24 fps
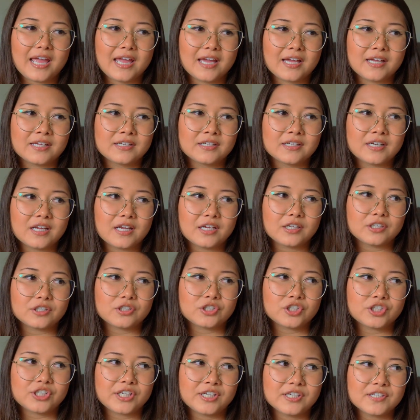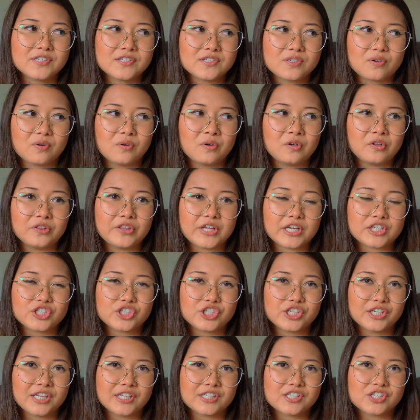and she is told that
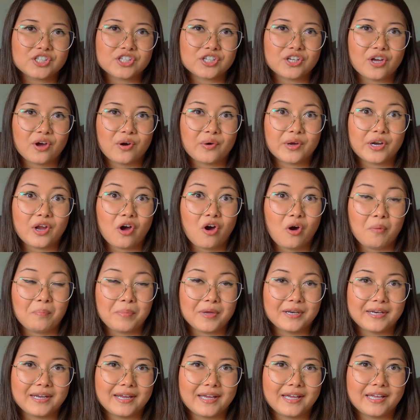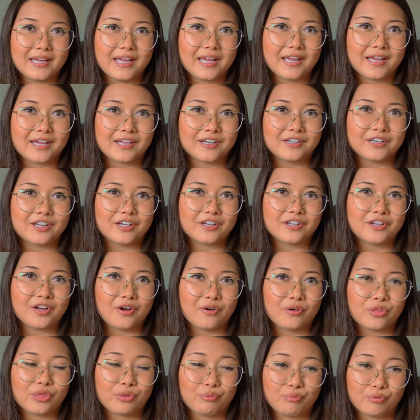she needs to go and open it and
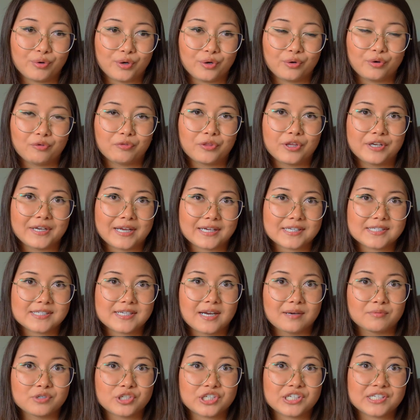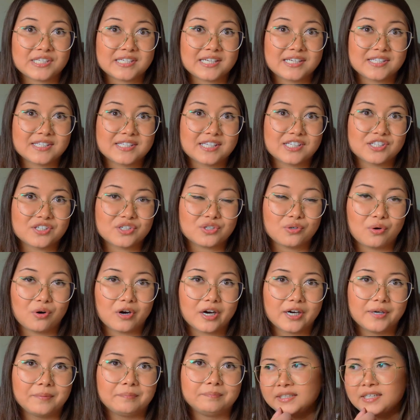go through the next time she sees this
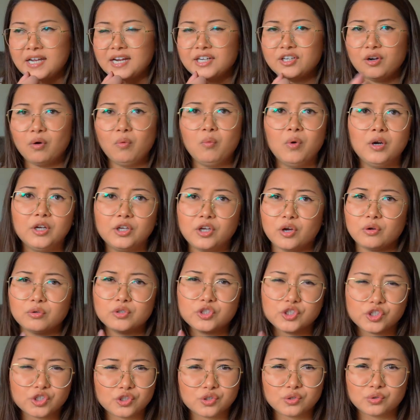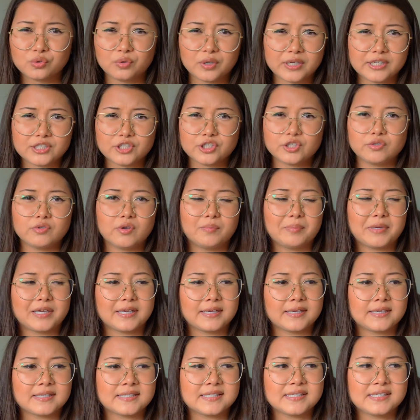door. And I don't want to go too into it,
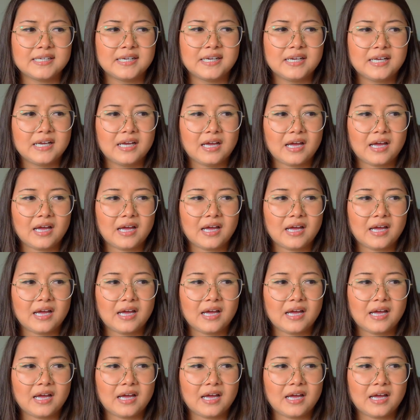because